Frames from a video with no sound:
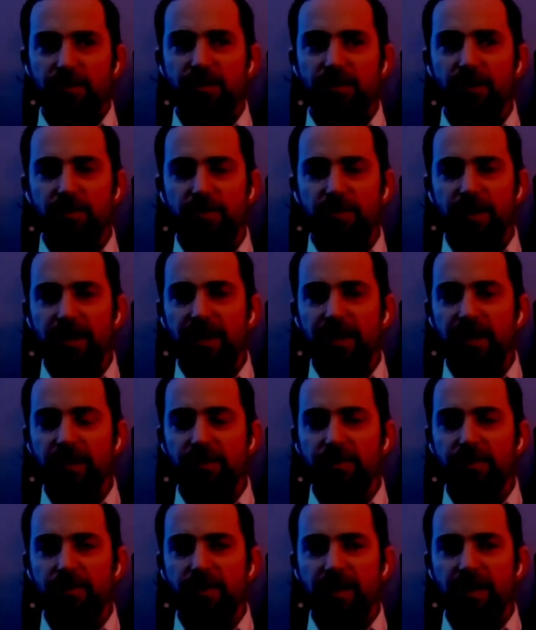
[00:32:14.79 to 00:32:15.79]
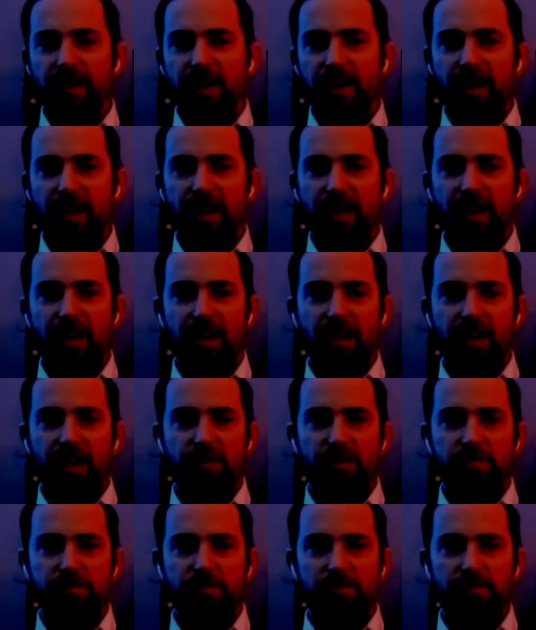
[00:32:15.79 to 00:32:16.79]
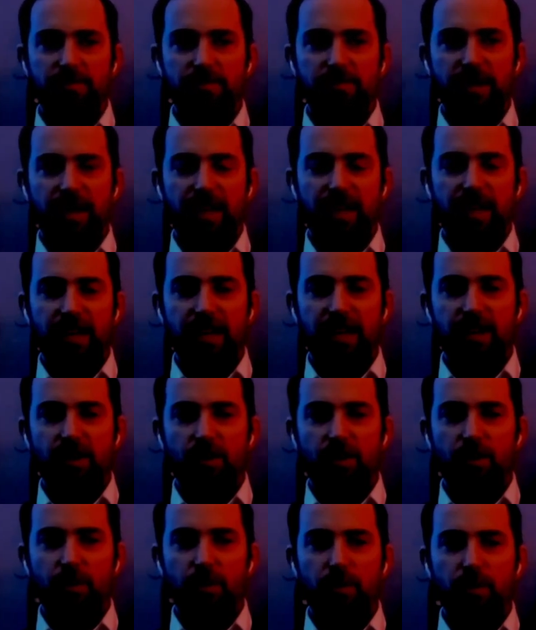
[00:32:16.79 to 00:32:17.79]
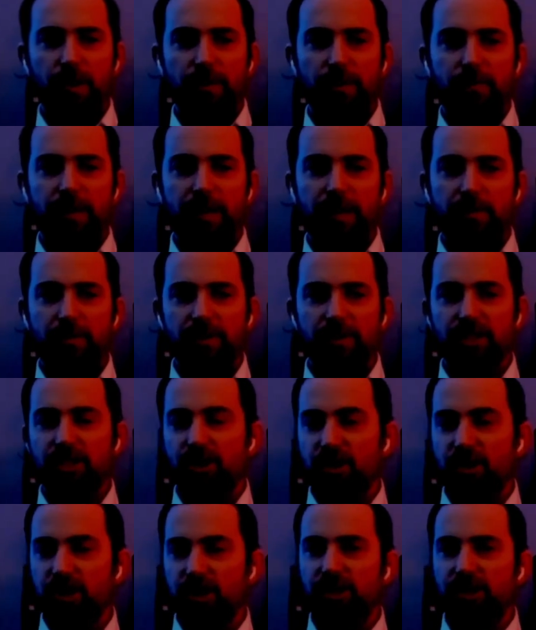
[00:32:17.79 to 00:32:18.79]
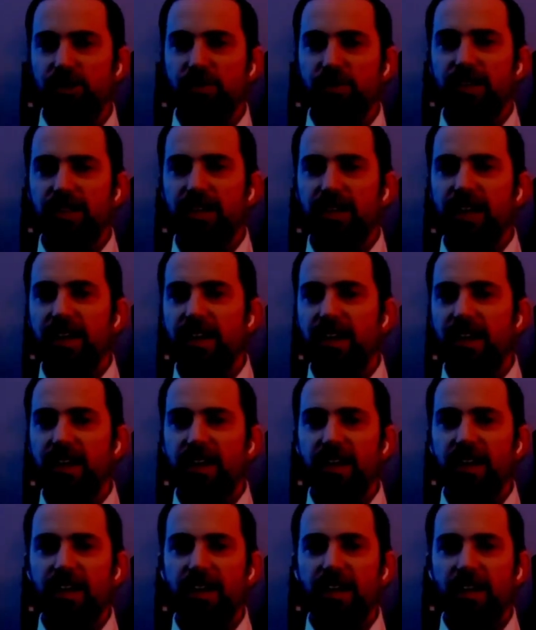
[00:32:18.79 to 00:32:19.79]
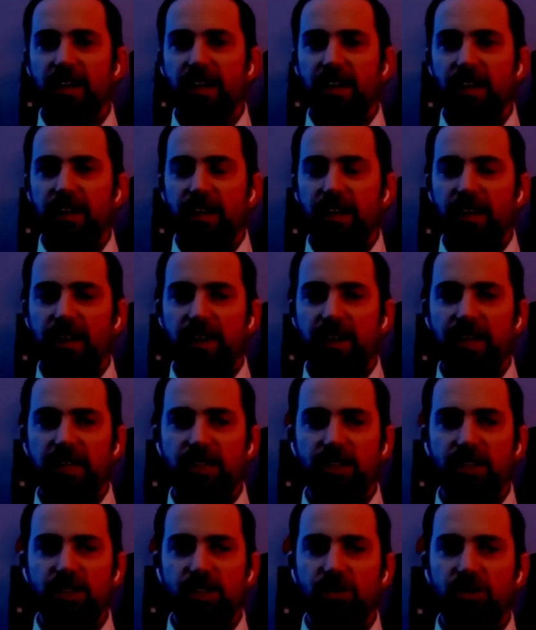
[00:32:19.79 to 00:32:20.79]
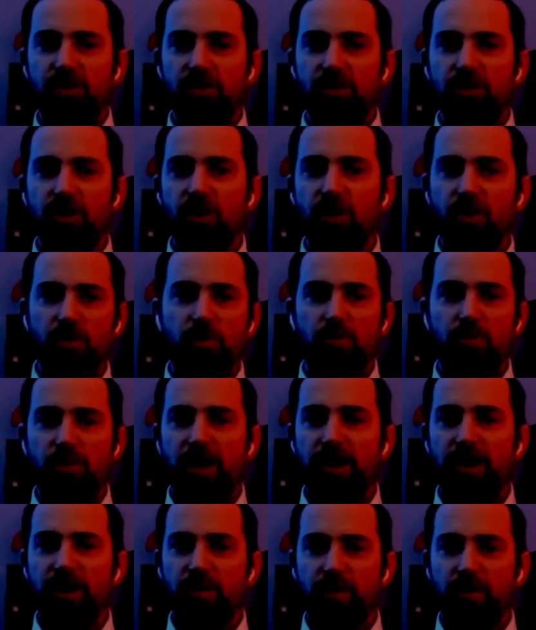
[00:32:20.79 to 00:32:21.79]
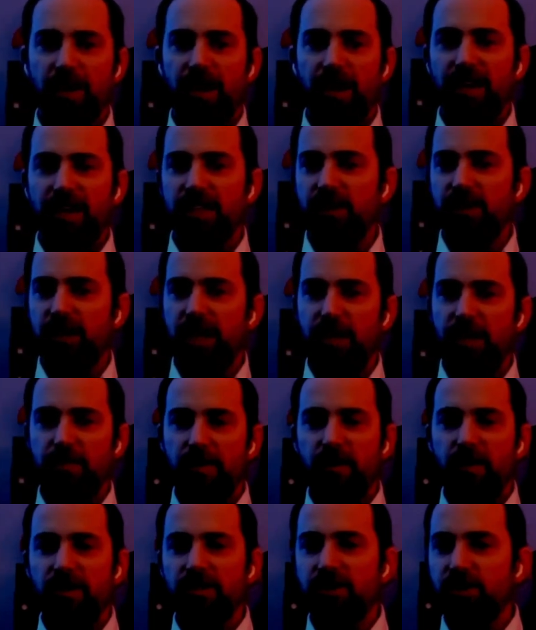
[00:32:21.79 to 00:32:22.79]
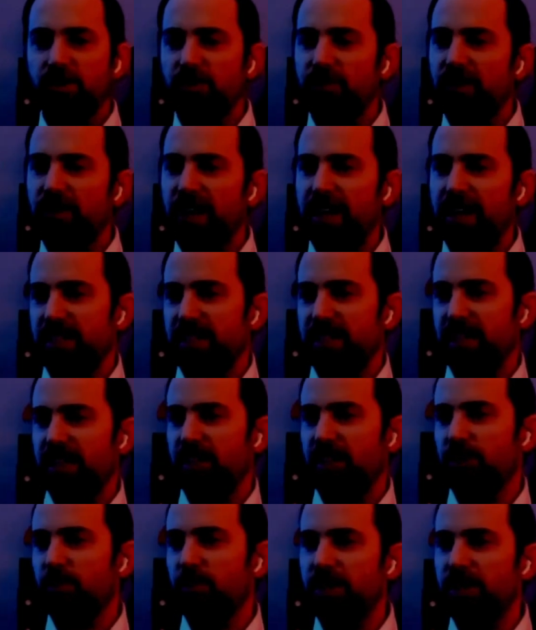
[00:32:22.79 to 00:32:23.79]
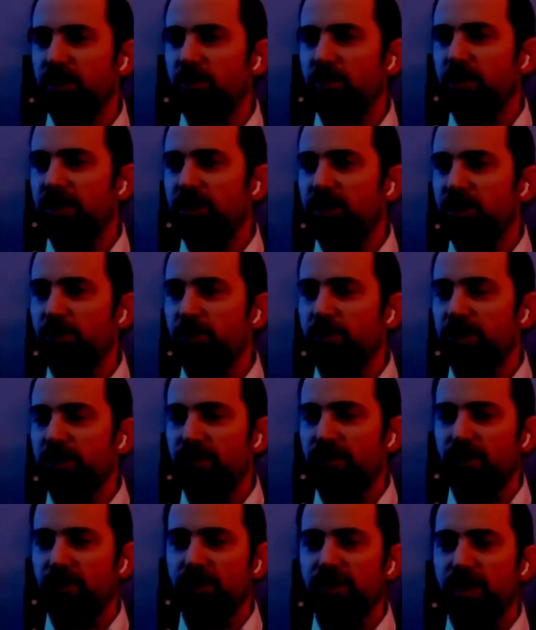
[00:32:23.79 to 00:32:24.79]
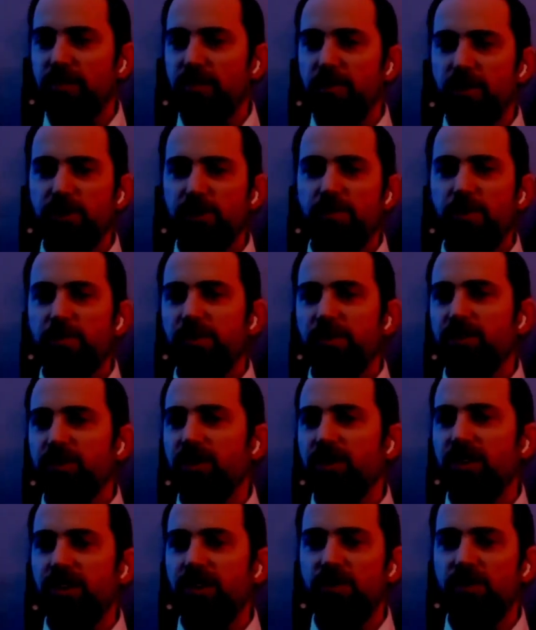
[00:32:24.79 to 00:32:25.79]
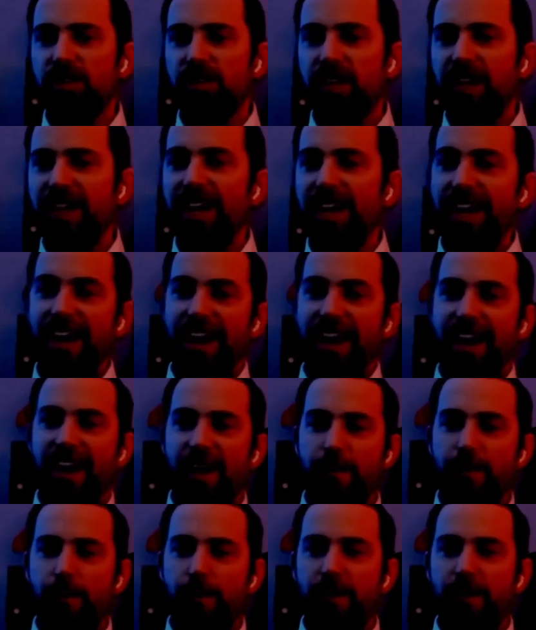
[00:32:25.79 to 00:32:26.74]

for me, um, when people started using AI, they didn't know right away because it came around so fast. I think 2022 was the first time most people started using it. I've